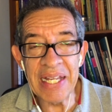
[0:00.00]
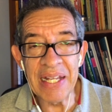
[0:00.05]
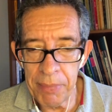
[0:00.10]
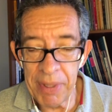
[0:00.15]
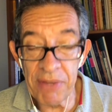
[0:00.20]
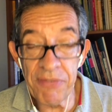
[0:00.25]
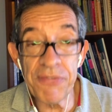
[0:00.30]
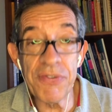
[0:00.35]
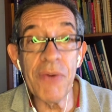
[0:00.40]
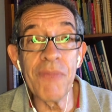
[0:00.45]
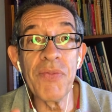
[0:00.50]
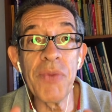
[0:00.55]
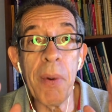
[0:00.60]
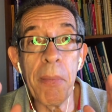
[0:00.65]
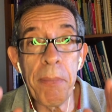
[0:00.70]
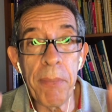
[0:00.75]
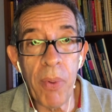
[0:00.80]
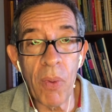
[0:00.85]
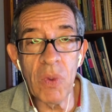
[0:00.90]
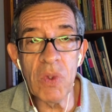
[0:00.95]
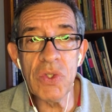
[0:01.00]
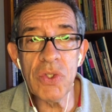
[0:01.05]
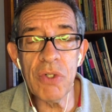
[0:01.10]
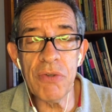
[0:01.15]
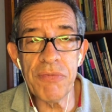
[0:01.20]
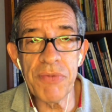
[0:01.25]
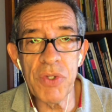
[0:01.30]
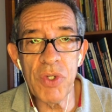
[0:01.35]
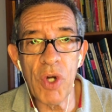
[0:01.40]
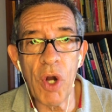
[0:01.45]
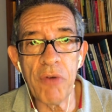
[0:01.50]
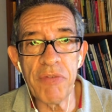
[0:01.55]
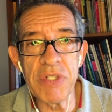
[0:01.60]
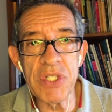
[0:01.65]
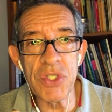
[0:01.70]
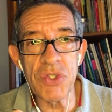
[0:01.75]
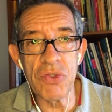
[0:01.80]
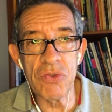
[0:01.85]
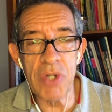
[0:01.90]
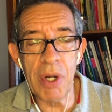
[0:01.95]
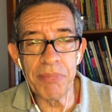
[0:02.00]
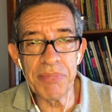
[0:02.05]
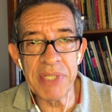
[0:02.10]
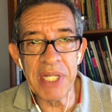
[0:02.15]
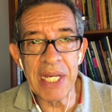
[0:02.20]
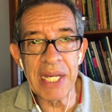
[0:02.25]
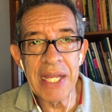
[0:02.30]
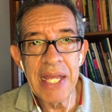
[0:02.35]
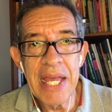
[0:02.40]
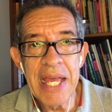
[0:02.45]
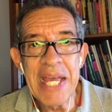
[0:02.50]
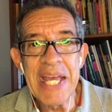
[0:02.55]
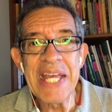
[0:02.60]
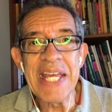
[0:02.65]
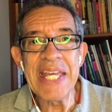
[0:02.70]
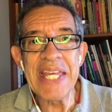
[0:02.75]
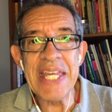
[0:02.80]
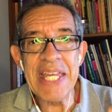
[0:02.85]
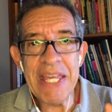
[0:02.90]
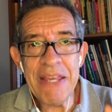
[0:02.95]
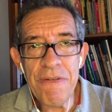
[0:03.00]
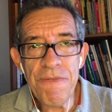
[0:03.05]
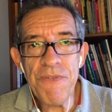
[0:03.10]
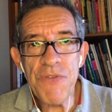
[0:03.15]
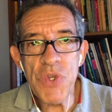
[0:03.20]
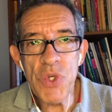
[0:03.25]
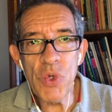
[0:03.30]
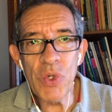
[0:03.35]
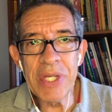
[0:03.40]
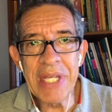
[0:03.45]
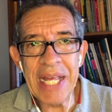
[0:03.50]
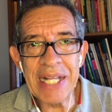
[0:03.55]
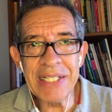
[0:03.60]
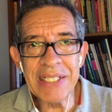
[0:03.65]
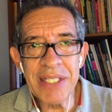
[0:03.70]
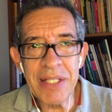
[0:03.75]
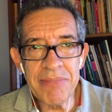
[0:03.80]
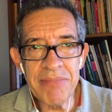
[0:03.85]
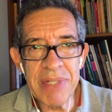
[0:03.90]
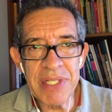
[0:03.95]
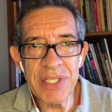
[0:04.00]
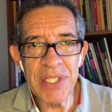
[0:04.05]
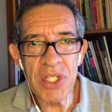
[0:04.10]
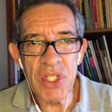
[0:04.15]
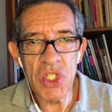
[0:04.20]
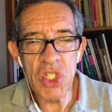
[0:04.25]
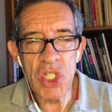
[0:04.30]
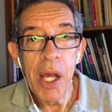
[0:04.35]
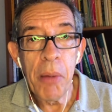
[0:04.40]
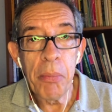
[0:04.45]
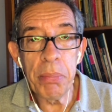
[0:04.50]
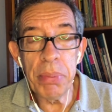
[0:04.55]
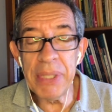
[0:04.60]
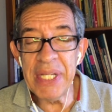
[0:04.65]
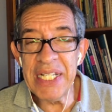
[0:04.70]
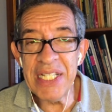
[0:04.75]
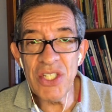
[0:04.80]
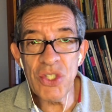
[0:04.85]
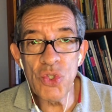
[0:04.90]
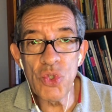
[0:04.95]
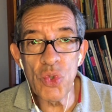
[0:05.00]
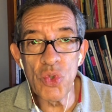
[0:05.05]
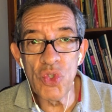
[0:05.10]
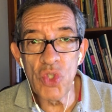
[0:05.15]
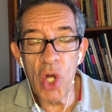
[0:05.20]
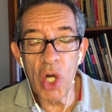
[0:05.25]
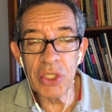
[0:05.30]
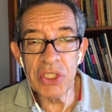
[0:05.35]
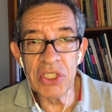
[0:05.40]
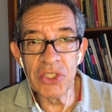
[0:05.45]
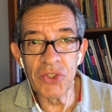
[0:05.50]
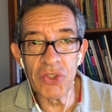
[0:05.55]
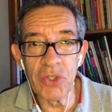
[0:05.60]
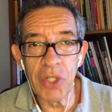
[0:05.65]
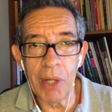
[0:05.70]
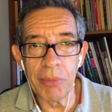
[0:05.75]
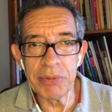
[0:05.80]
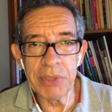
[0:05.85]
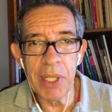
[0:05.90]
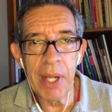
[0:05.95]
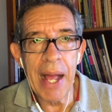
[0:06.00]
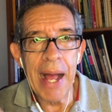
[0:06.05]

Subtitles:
But from the point of view of interrupting, if you get the message, please do not interrupt.